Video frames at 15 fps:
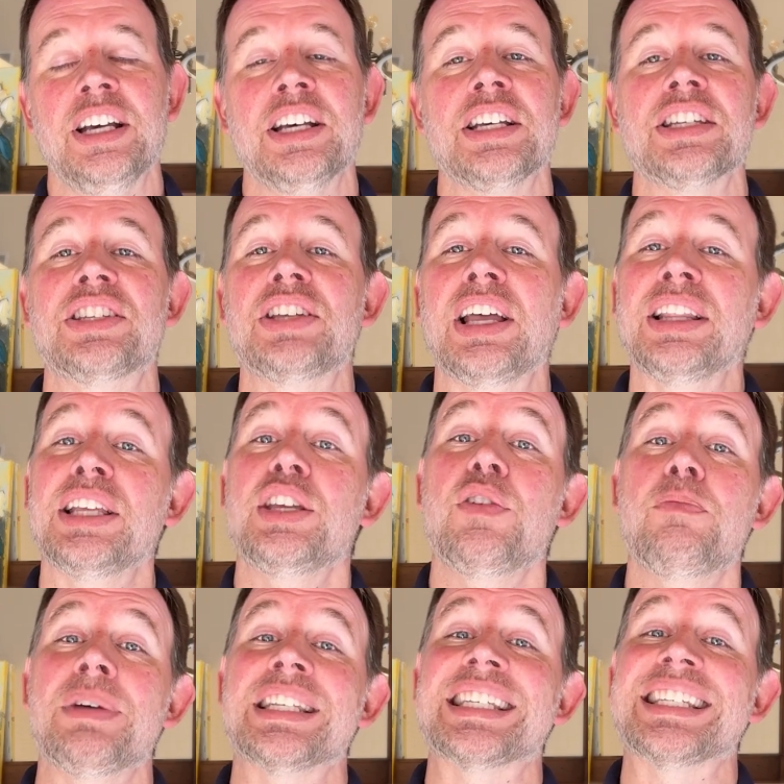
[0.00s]
Suddenly
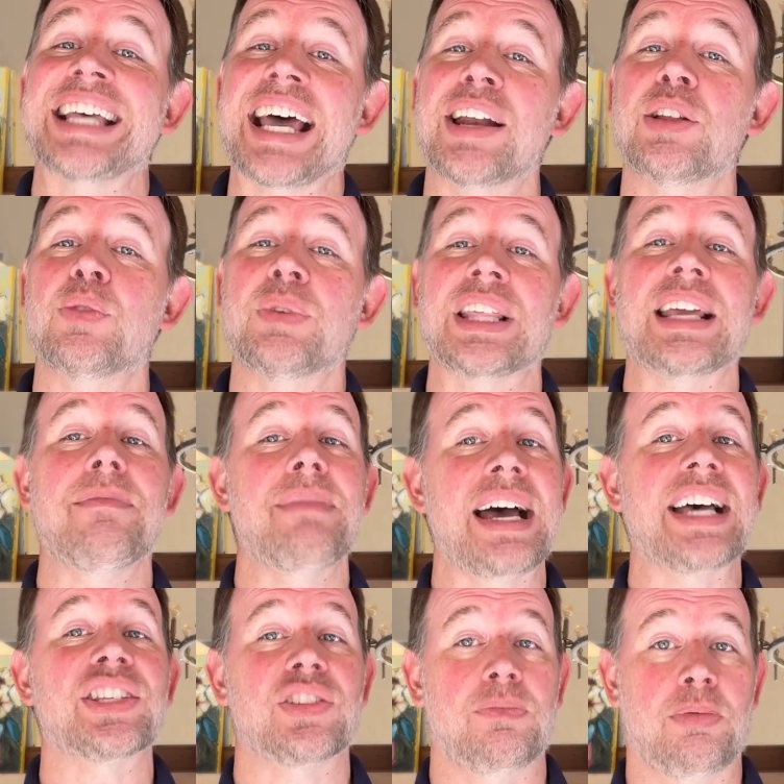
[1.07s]
you've been saddled with a
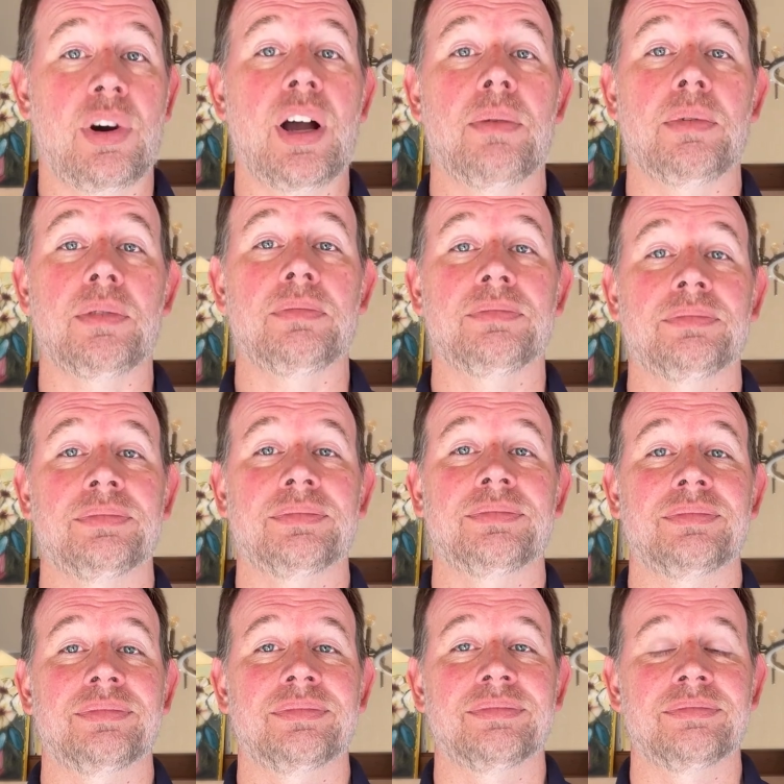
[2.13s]
massive problem.
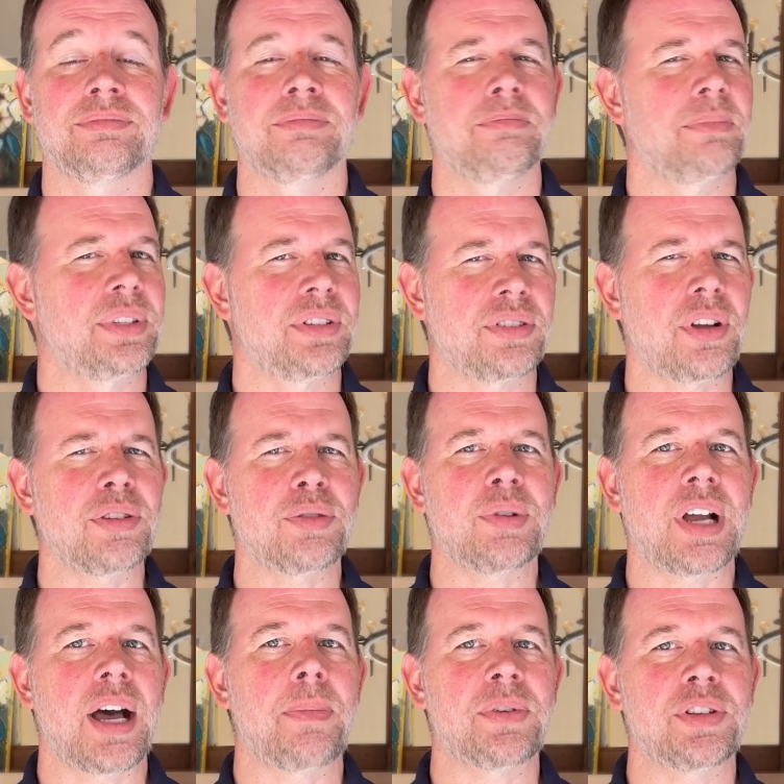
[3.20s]
But there's also an
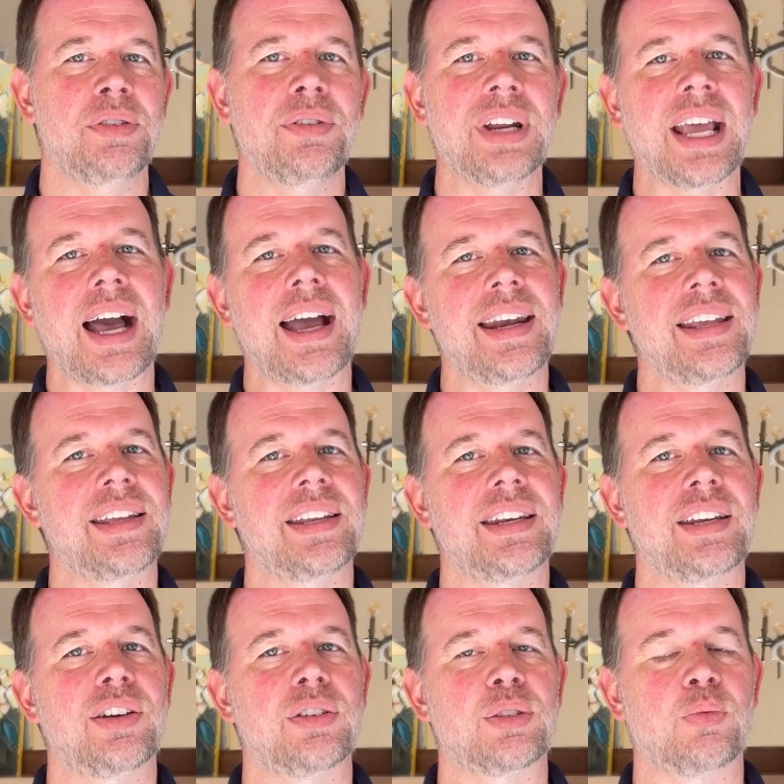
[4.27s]
opportunity hiding in
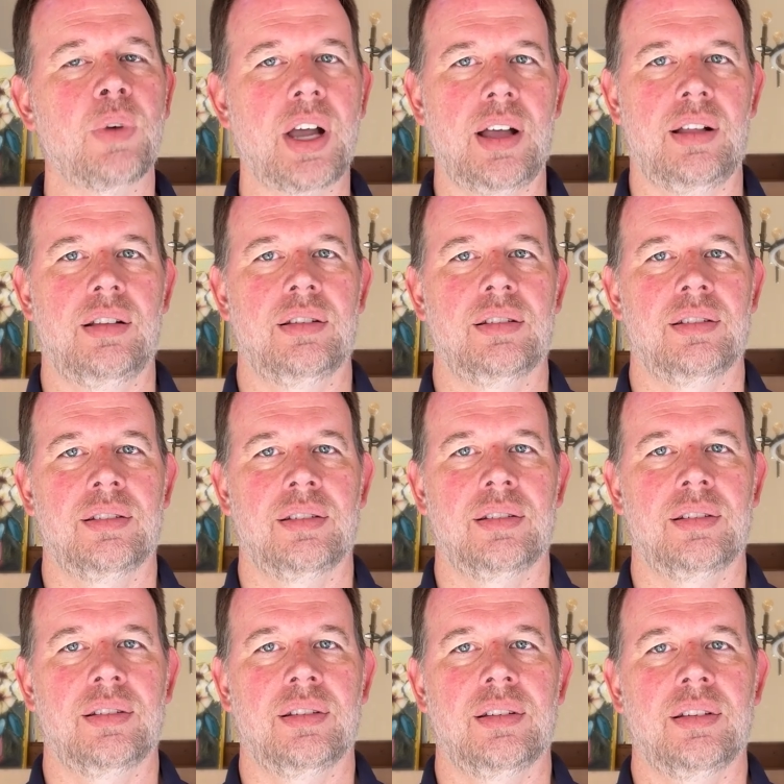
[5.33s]
here as well.
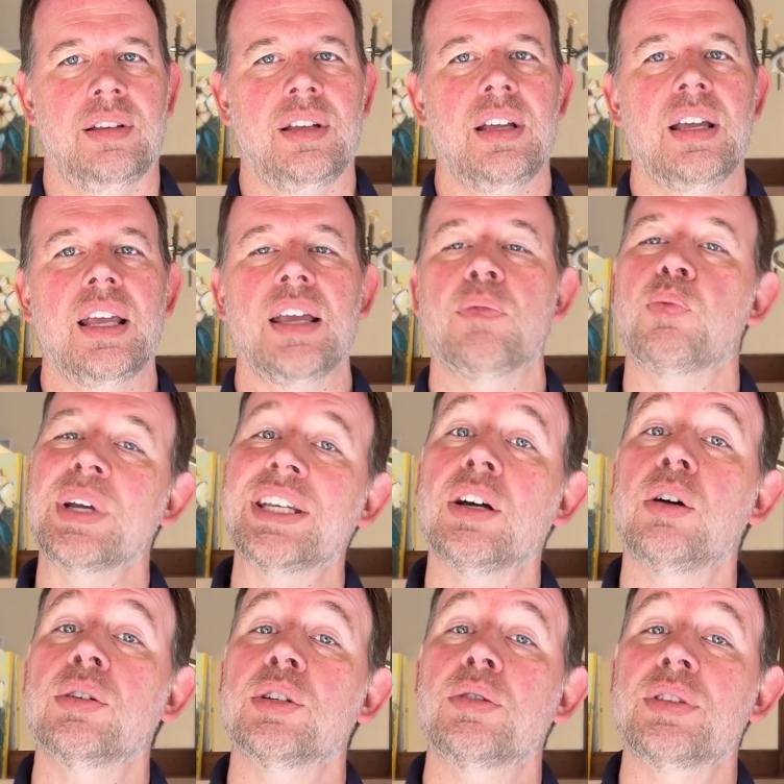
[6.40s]
If we
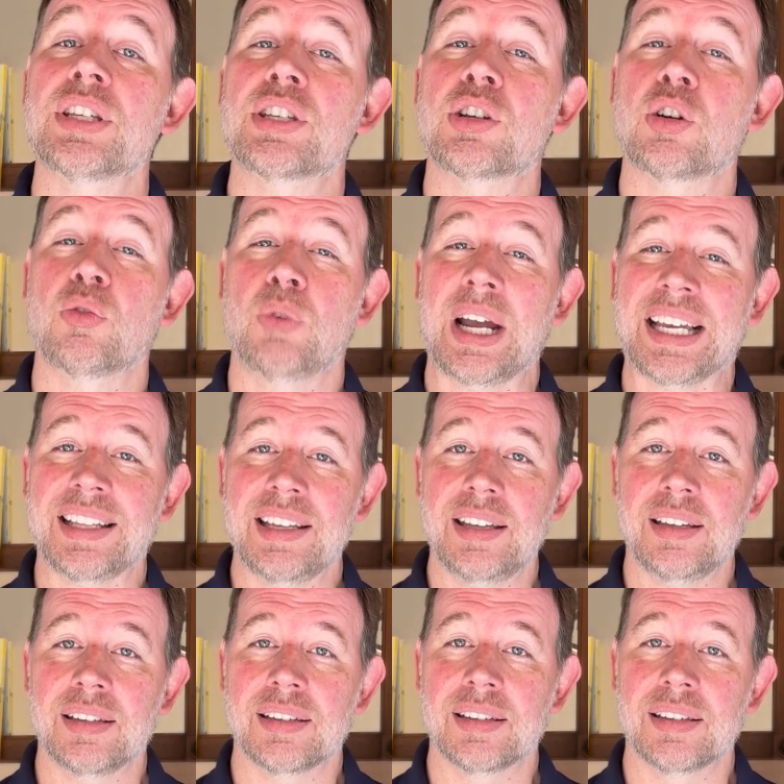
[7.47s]
don't do this correctly,